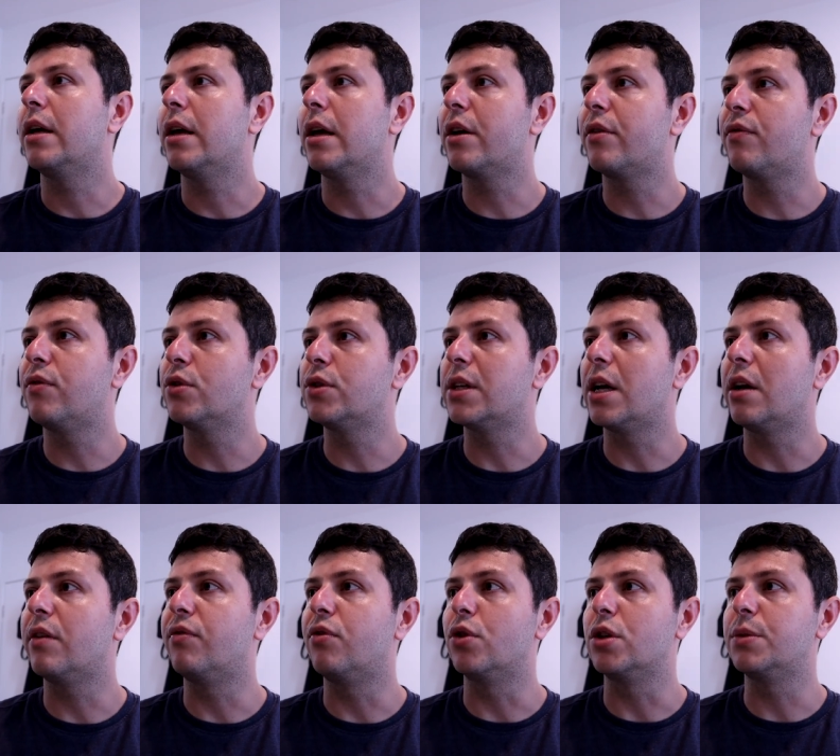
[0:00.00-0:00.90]

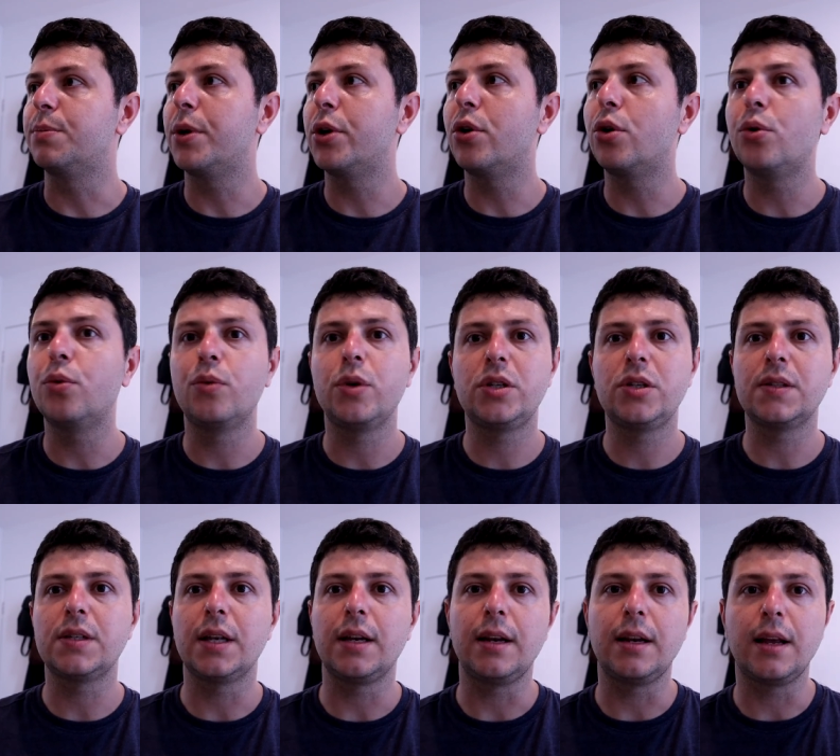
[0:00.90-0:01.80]
Airflusal Forspiro, which
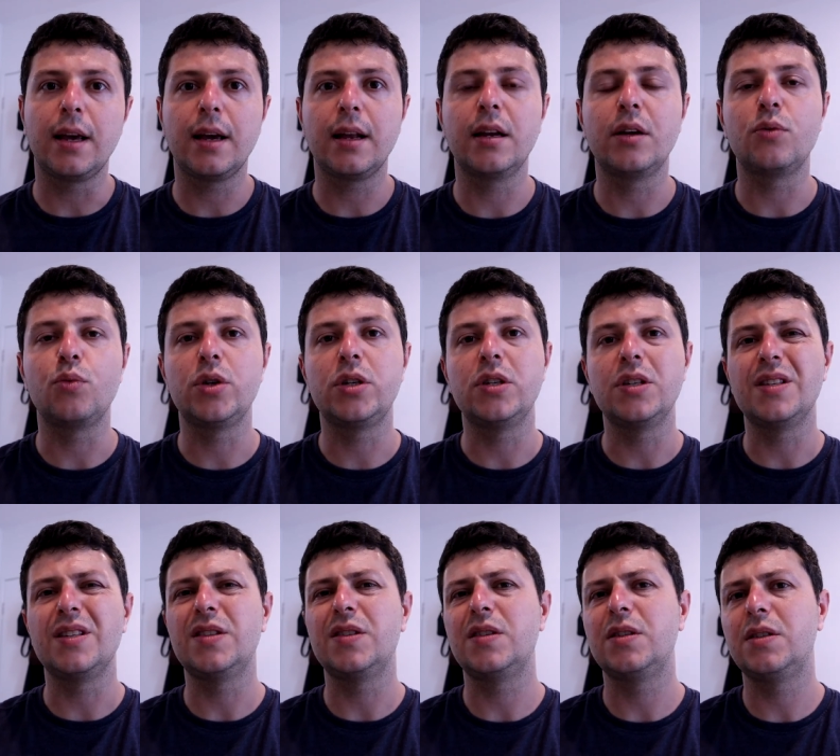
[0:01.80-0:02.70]
is an inhaler which
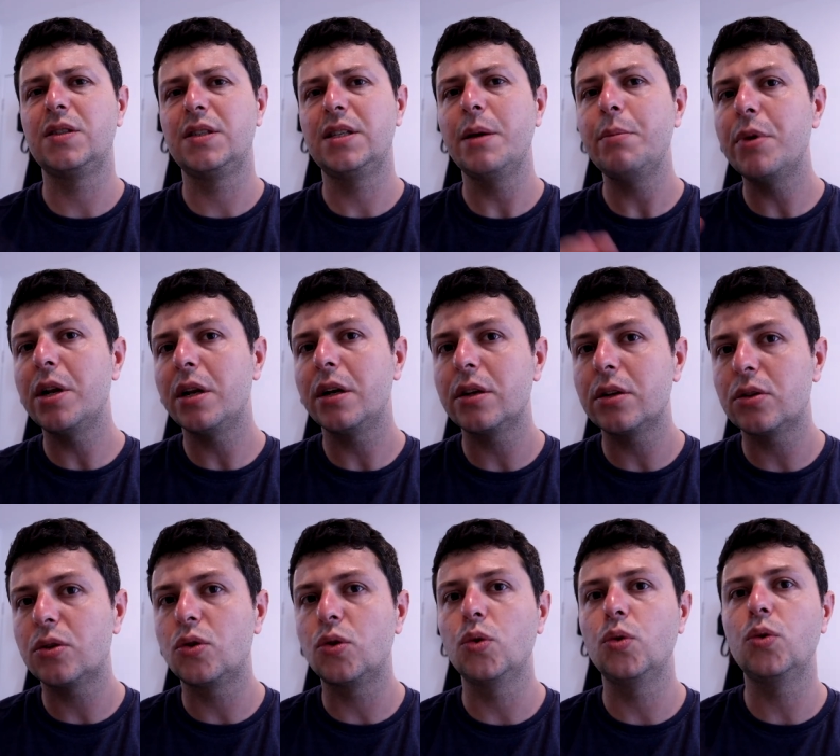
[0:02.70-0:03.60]
is similar
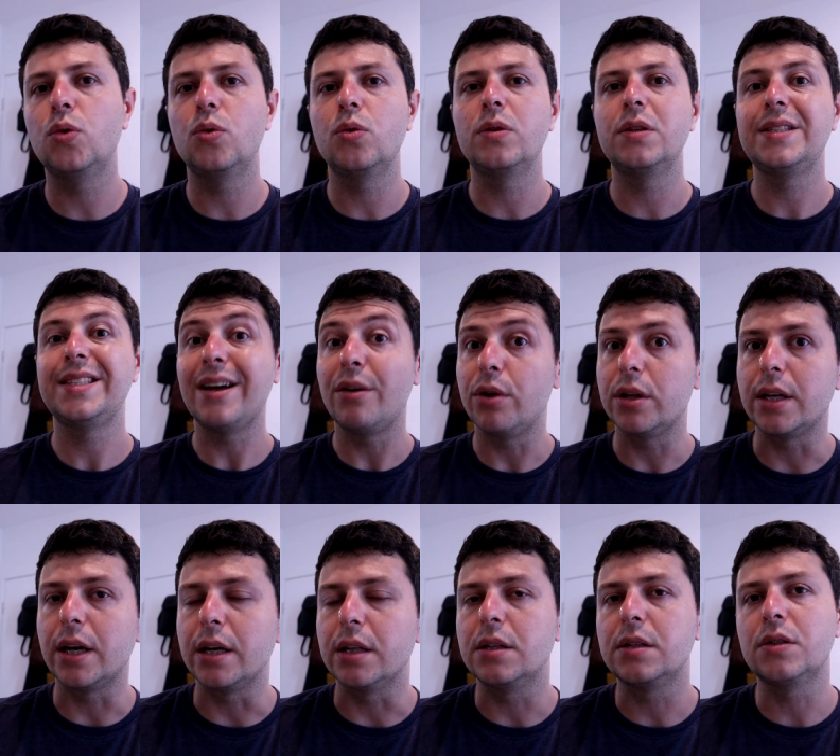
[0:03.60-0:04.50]
to
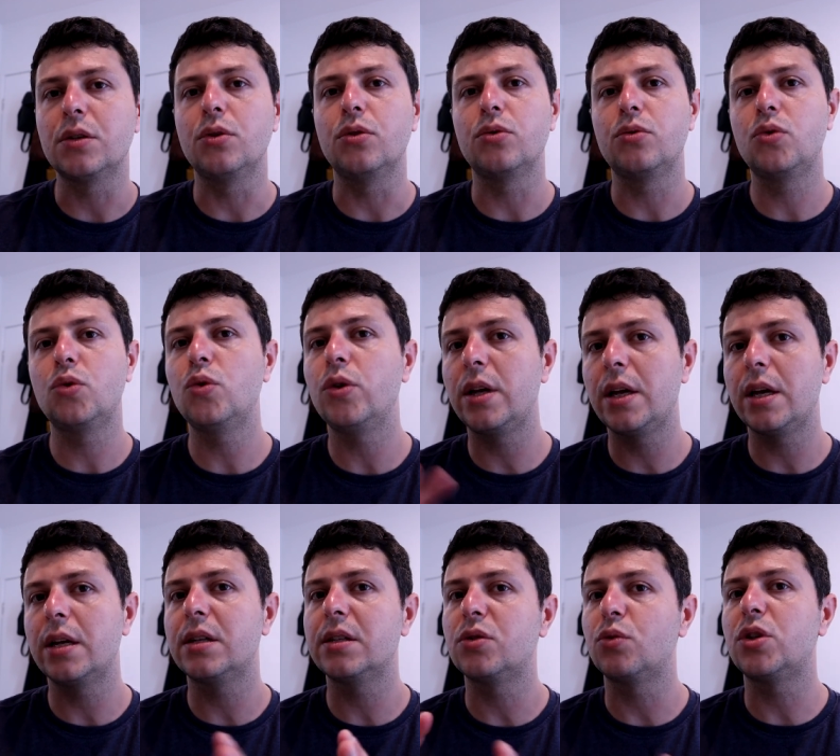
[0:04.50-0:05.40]
Seretide. So two
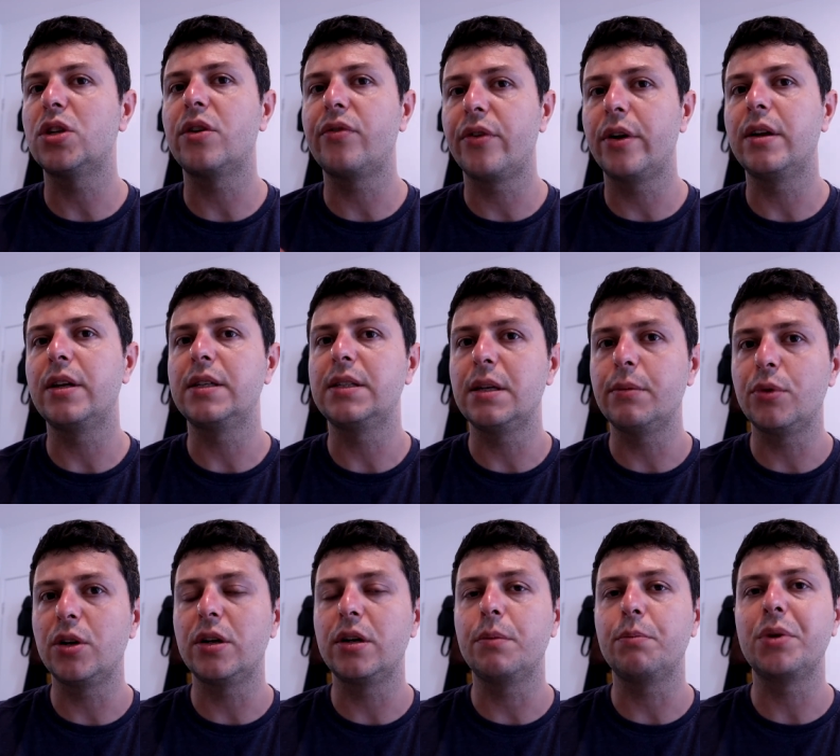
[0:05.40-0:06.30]
inhalers which are fairly
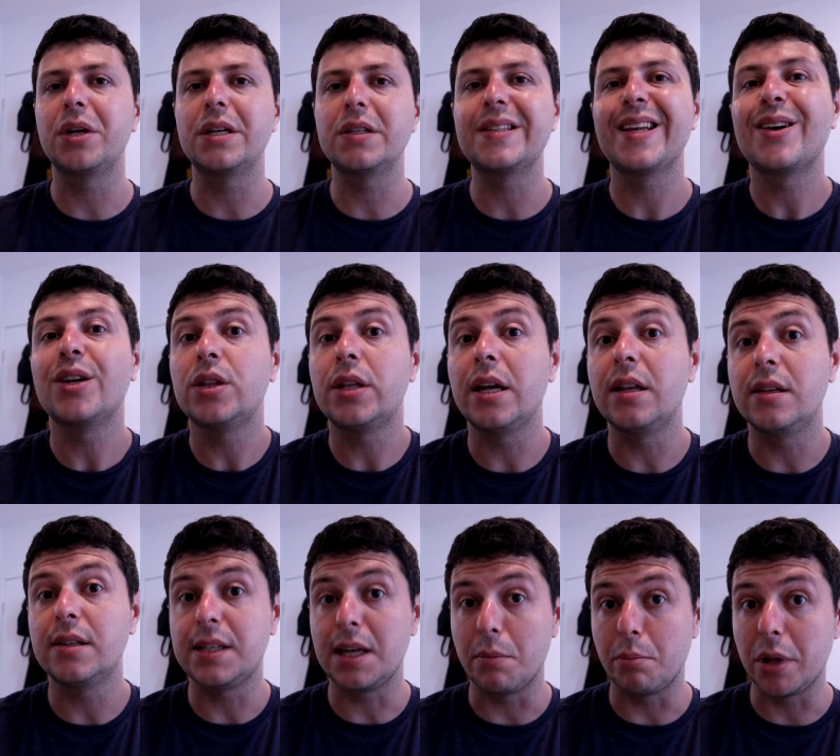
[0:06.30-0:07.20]
similar because they contain
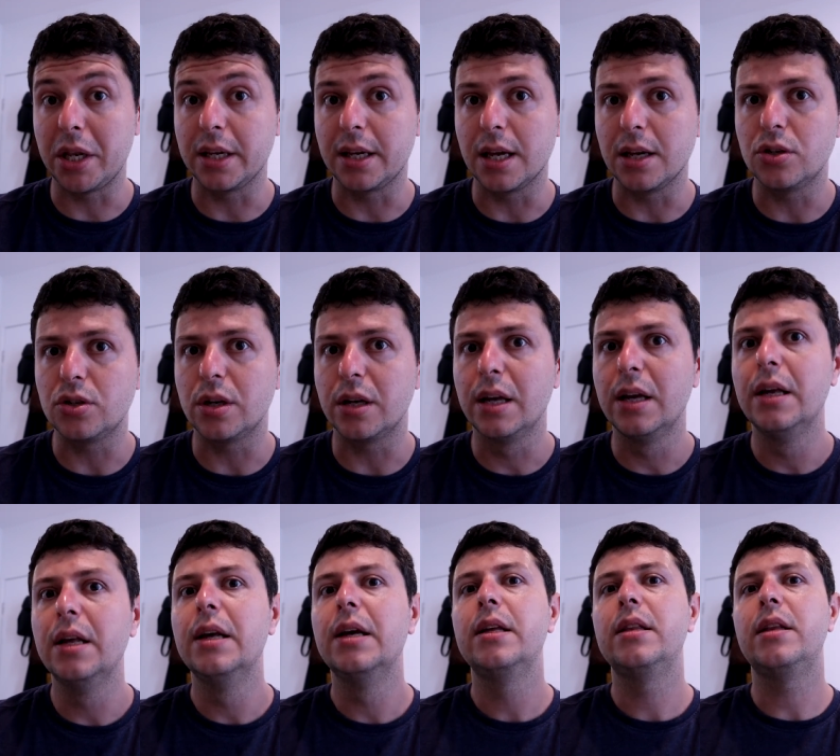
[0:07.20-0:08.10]
the same medication.
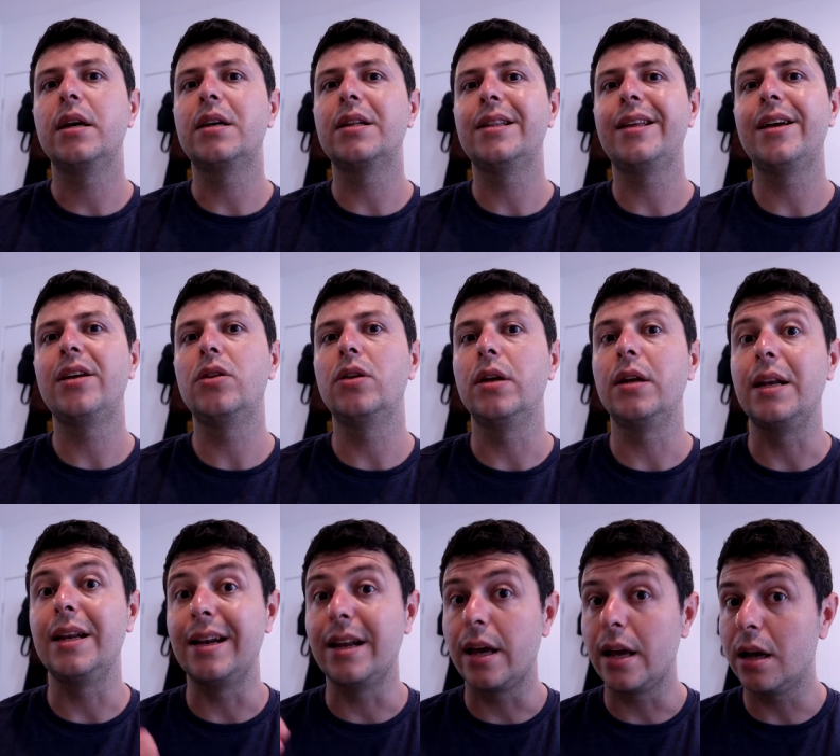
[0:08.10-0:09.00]
They contain an
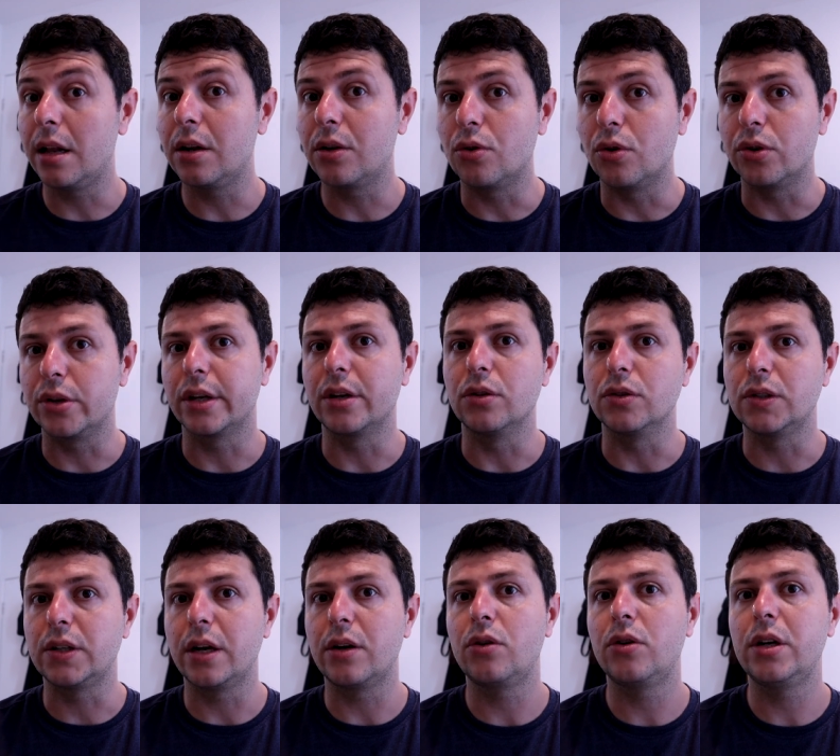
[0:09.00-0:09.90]
inhaled
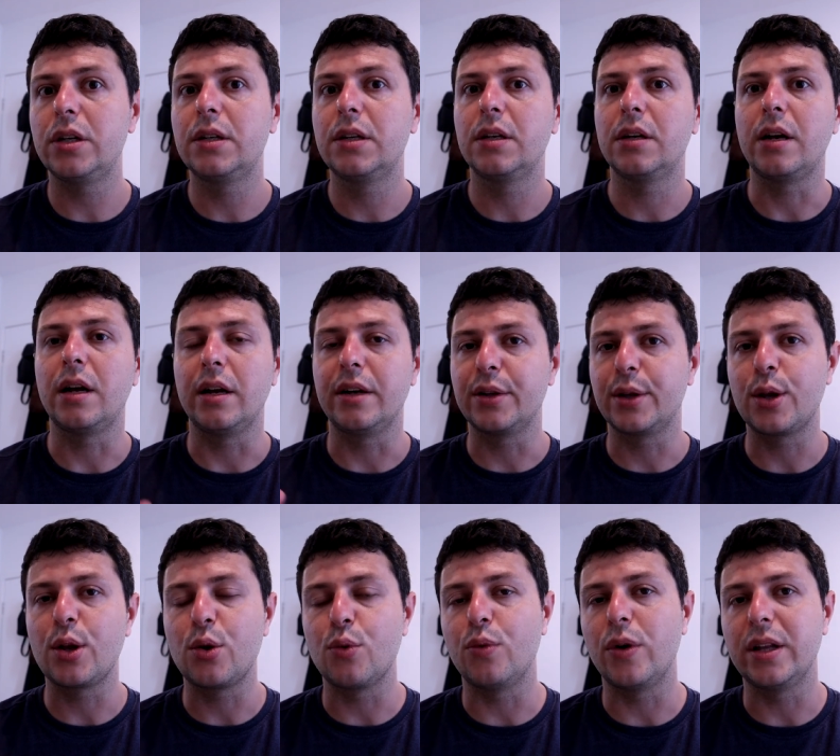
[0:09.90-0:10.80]
corticosteroid. I'll
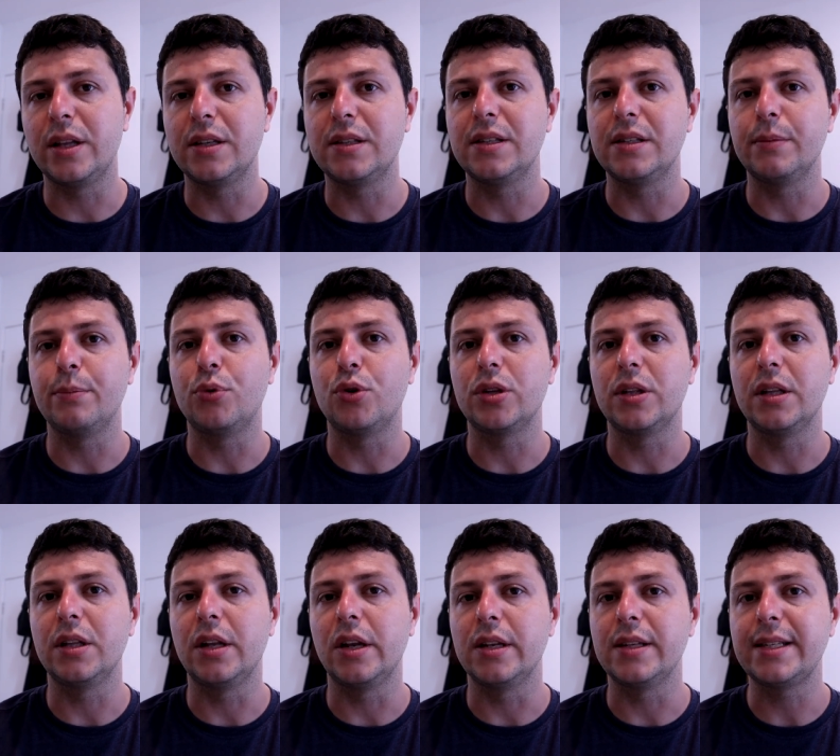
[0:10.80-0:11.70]
tell you why this is
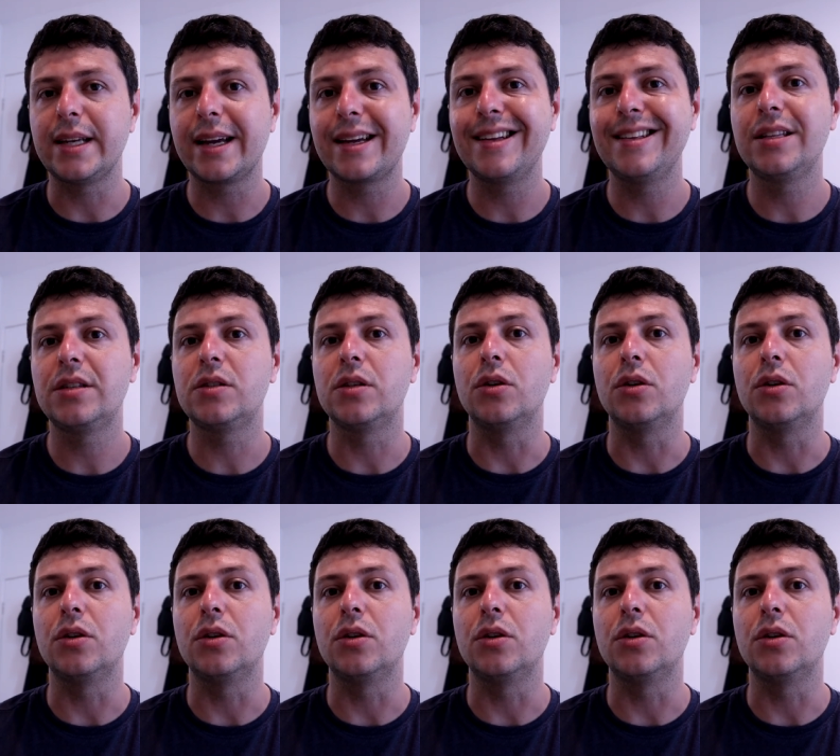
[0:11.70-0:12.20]
important in a second.